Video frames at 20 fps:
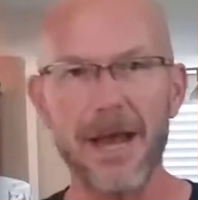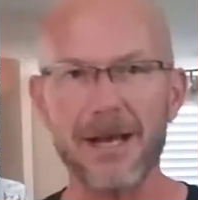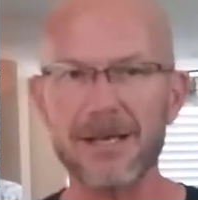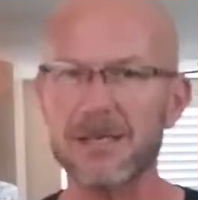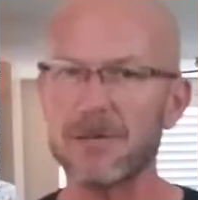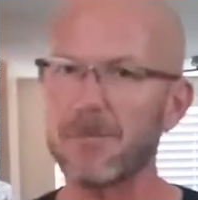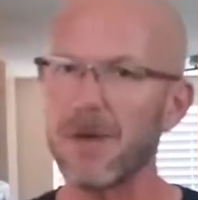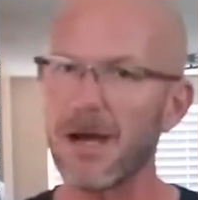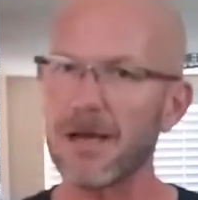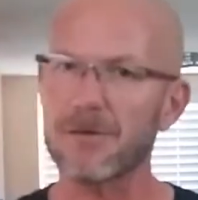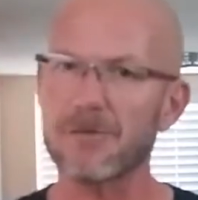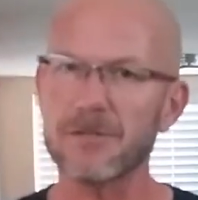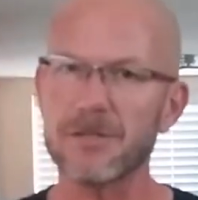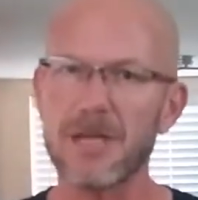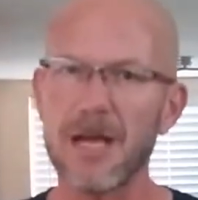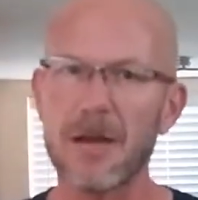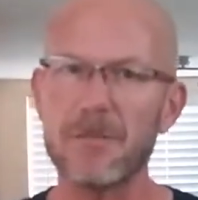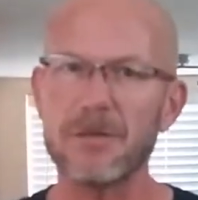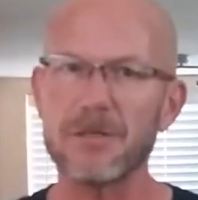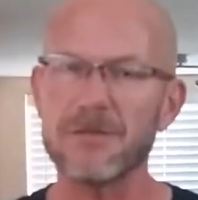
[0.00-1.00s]
back to Michael
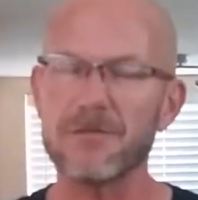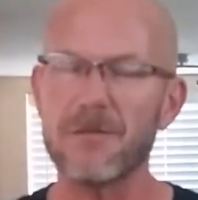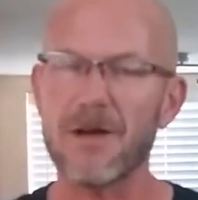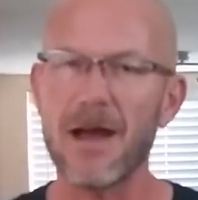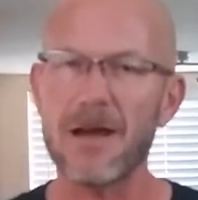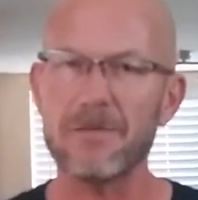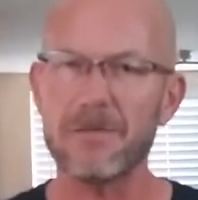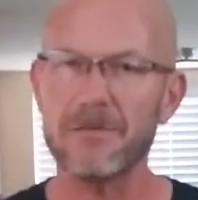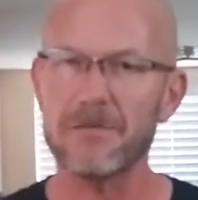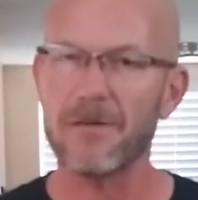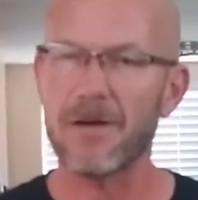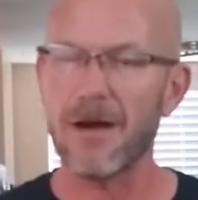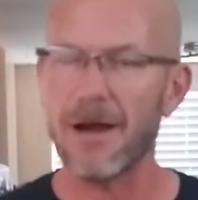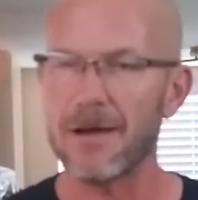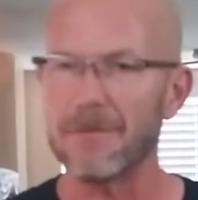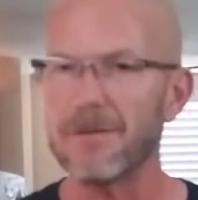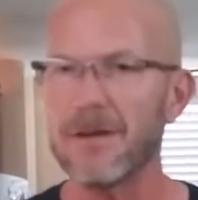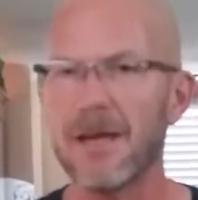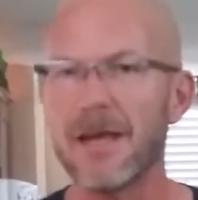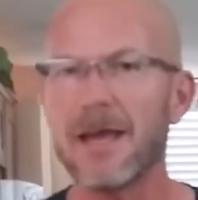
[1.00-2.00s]
Symon's 5 and
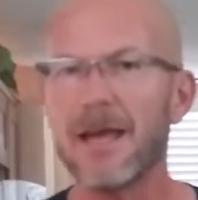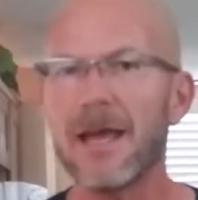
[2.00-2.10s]
5.